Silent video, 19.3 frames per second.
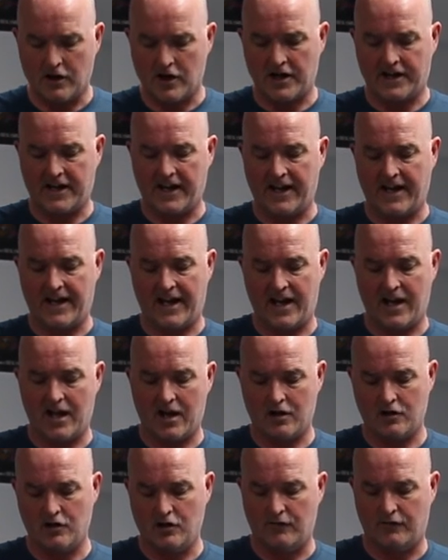lurking in
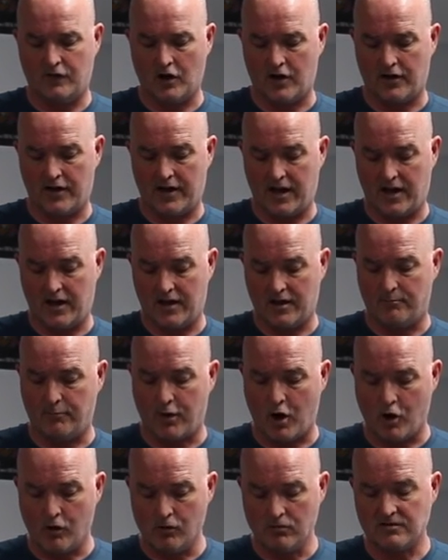here, you've got the
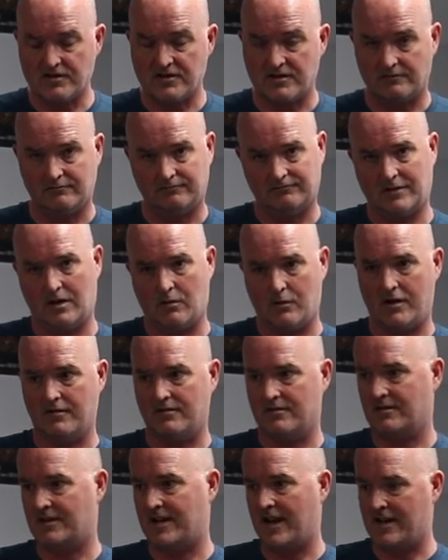poles. I
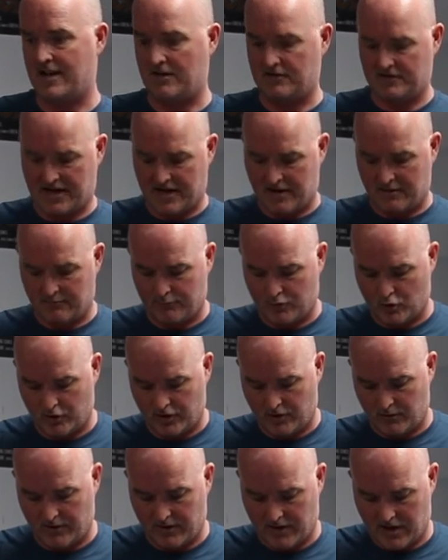won't get those out and
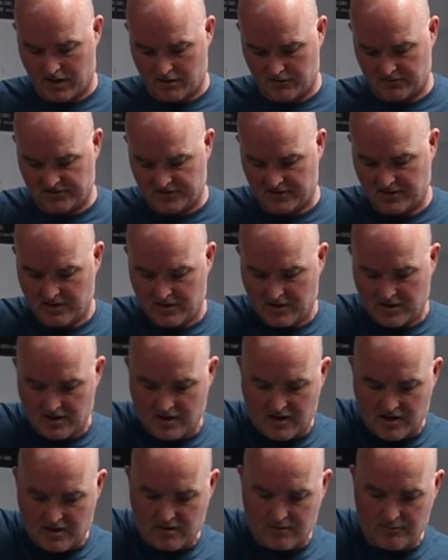bore you with those.
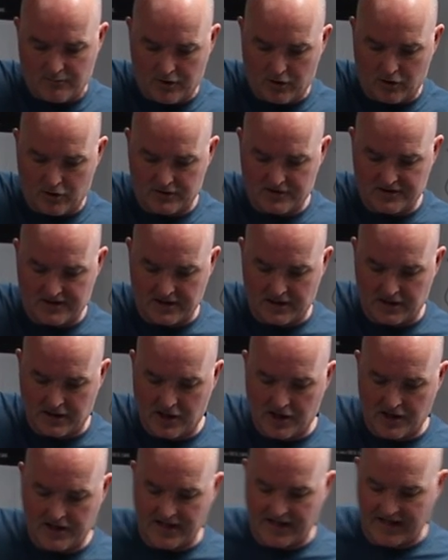But
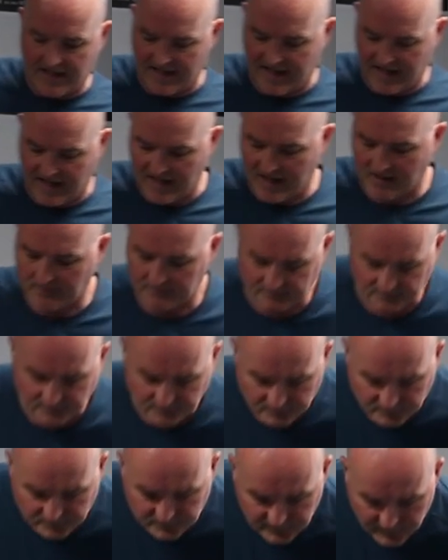lurking in here,
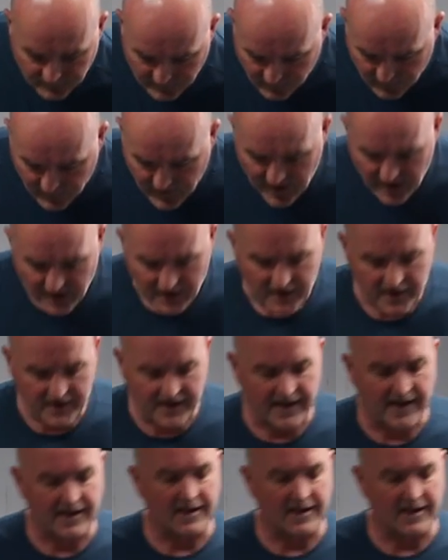you get